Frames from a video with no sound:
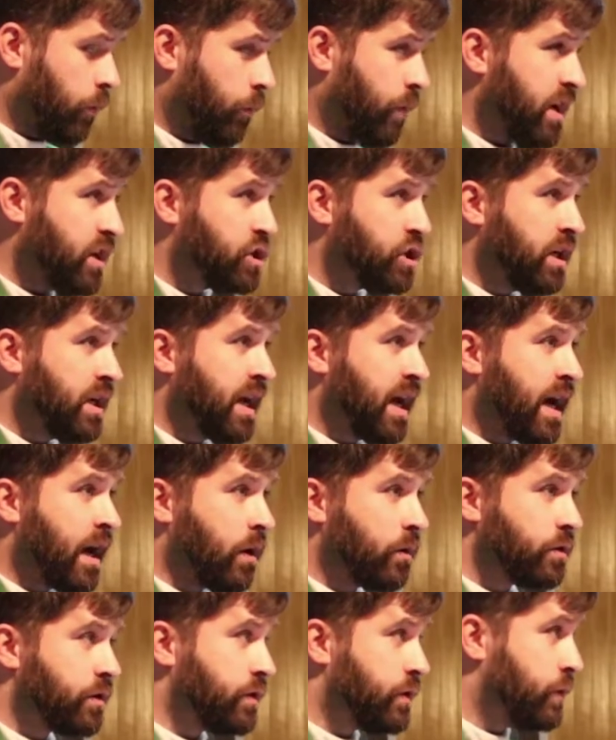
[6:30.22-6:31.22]
Reaching
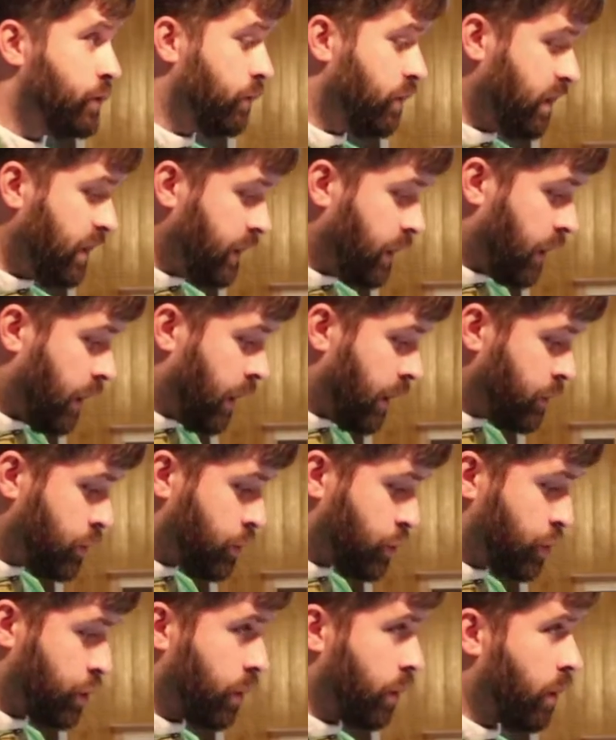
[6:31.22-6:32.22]
out to the
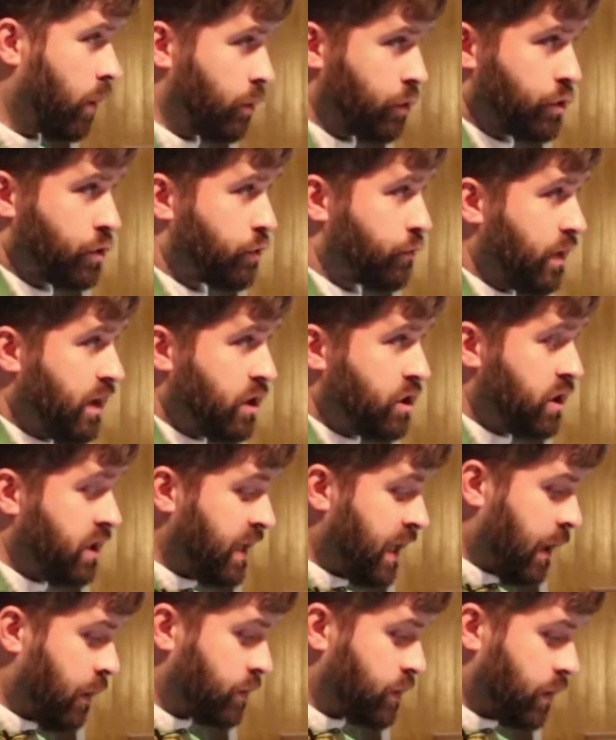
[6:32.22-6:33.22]
unchurched,
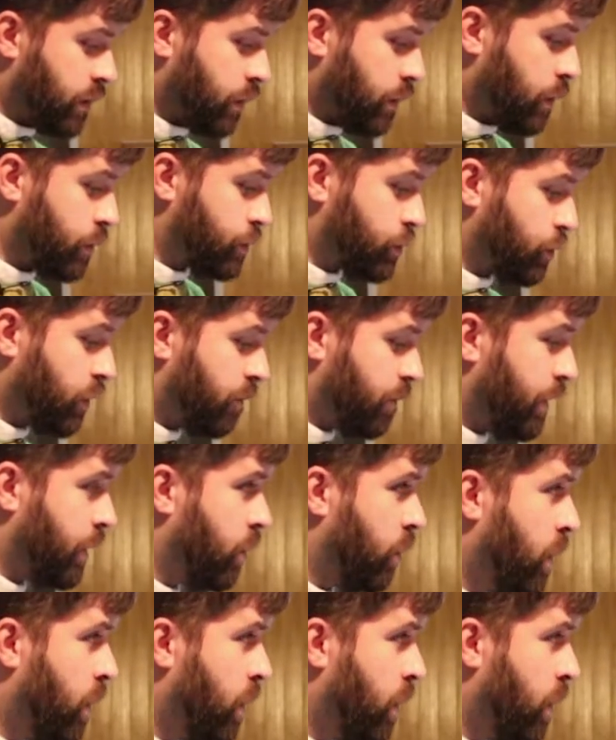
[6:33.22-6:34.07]
reaching out to those who have been